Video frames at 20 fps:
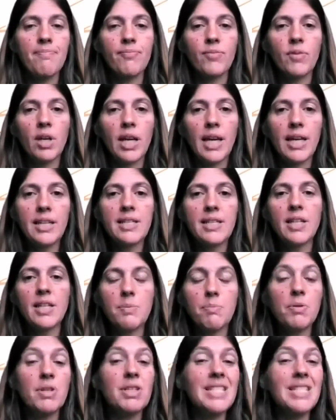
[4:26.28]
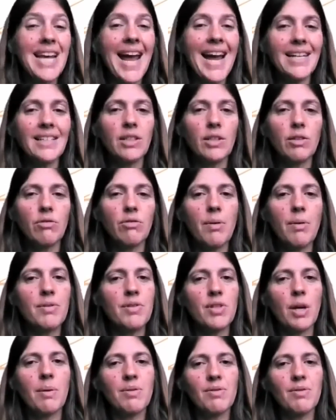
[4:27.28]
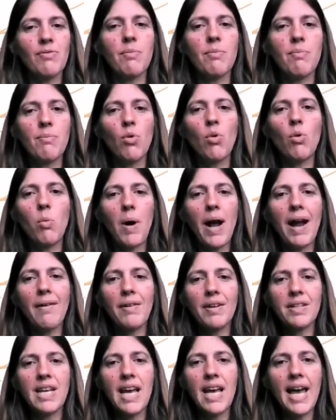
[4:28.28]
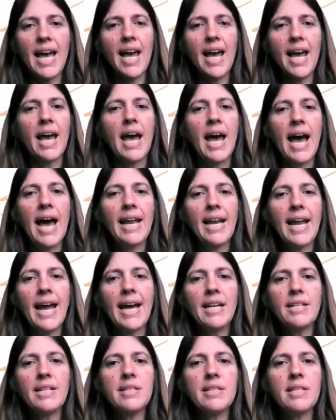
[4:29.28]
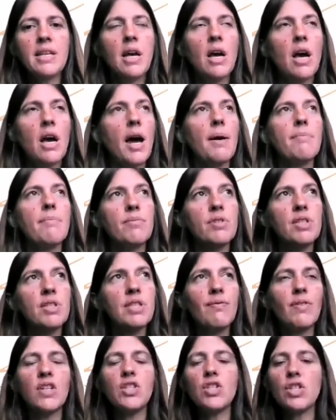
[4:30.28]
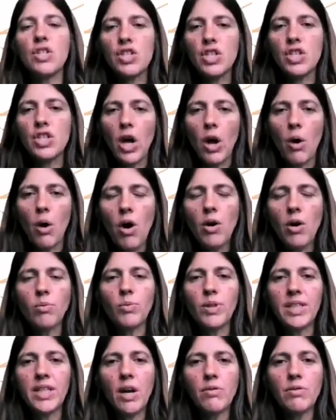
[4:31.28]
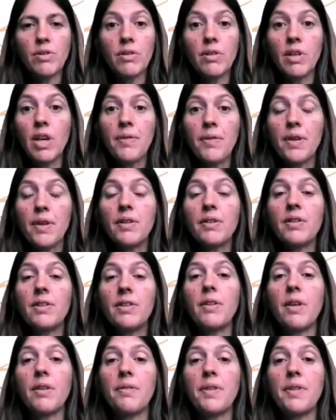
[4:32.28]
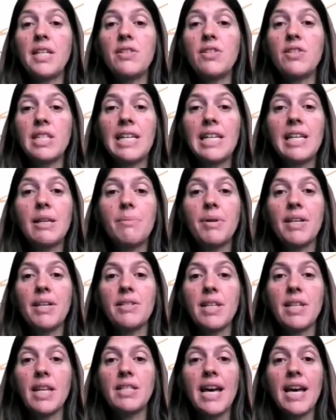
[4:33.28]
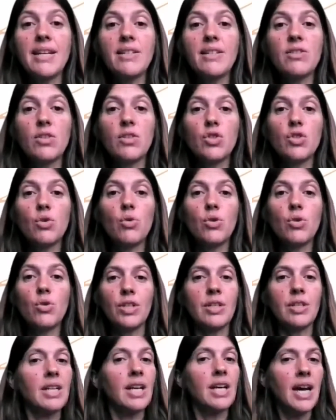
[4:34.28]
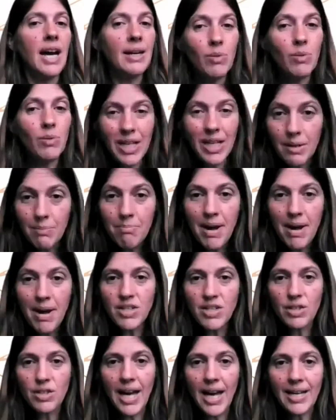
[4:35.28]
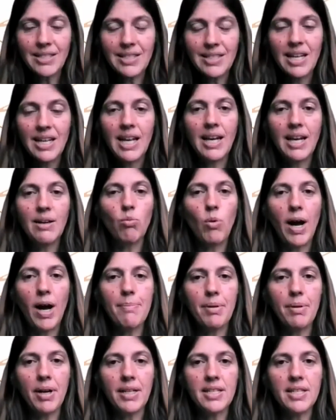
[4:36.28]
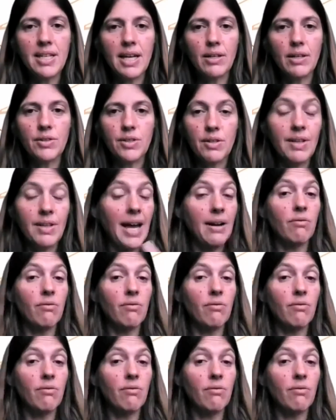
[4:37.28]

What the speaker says: in a sense protect the chromosomes from more wear and tear. And as divisions go on, we know that these telomeres, they tend to shorten, and we can measure that in white blood cells, and that